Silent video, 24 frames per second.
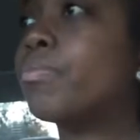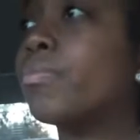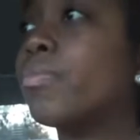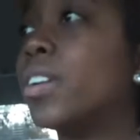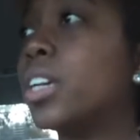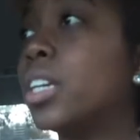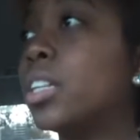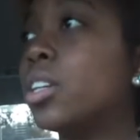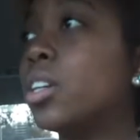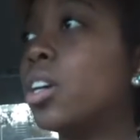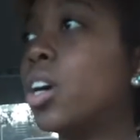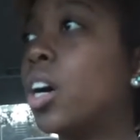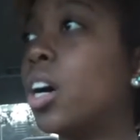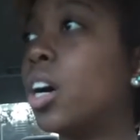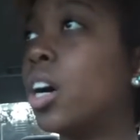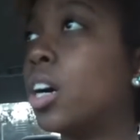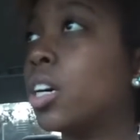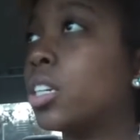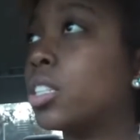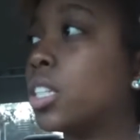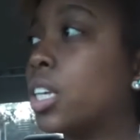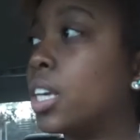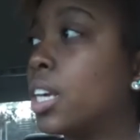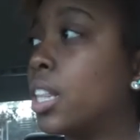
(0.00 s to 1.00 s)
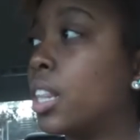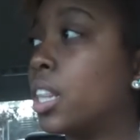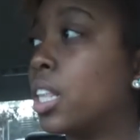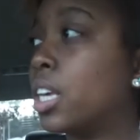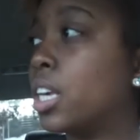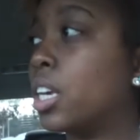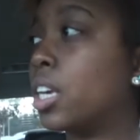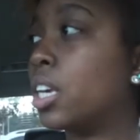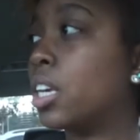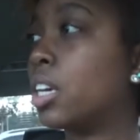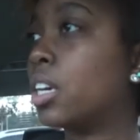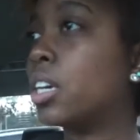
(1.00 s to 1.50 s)
feed the dogs, and
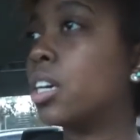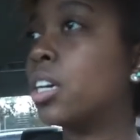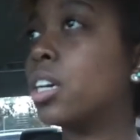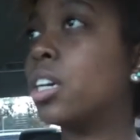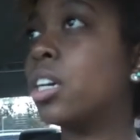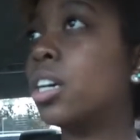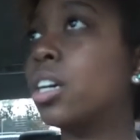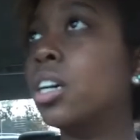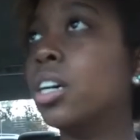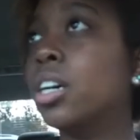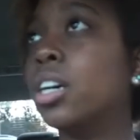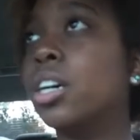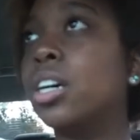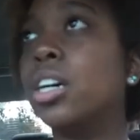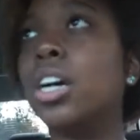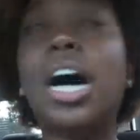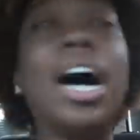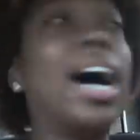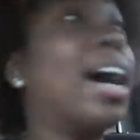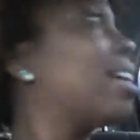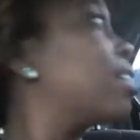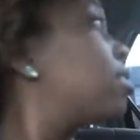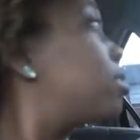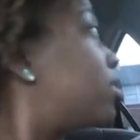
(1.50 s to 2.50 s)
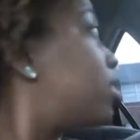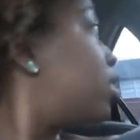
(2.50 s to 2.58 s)
then I don't